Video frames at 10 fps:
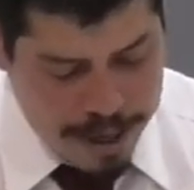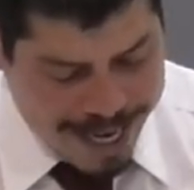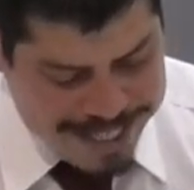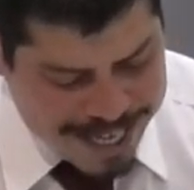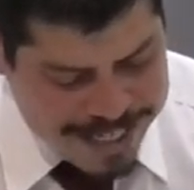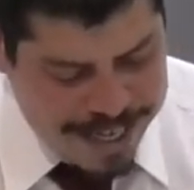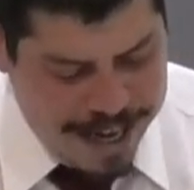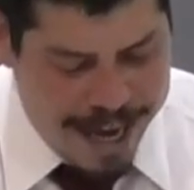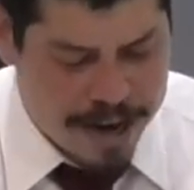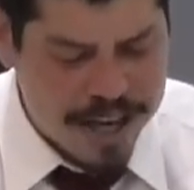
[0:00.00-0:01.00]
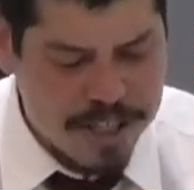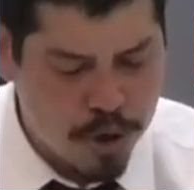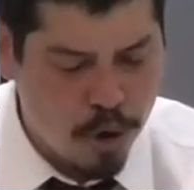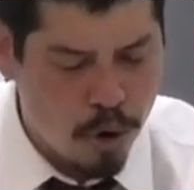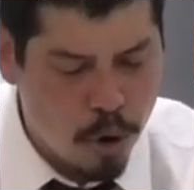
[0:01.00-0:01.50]
It says here, And I
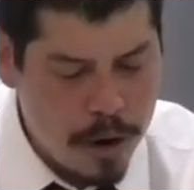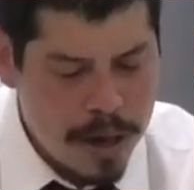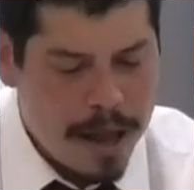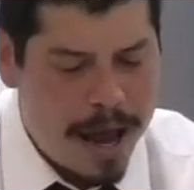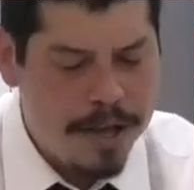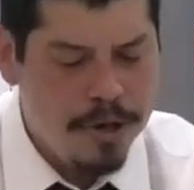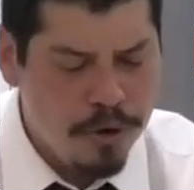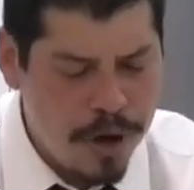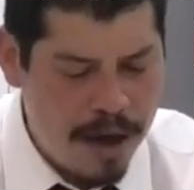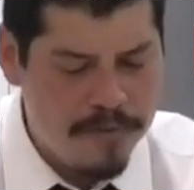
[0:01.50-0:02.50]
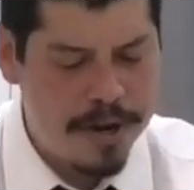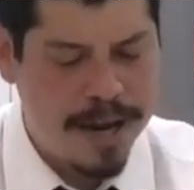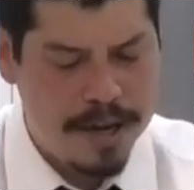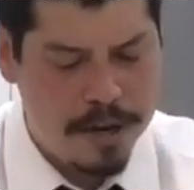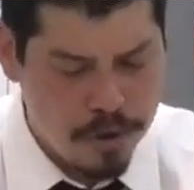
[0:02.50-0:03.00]
saw a new heaven
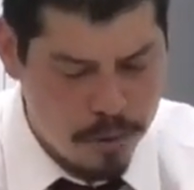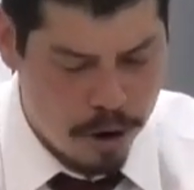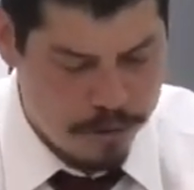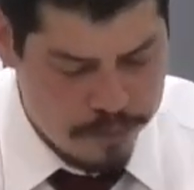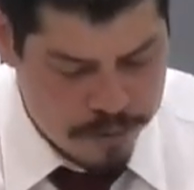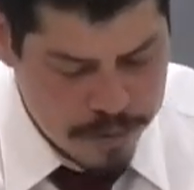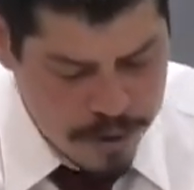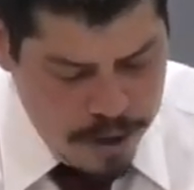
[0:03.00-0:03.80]
and a new earth.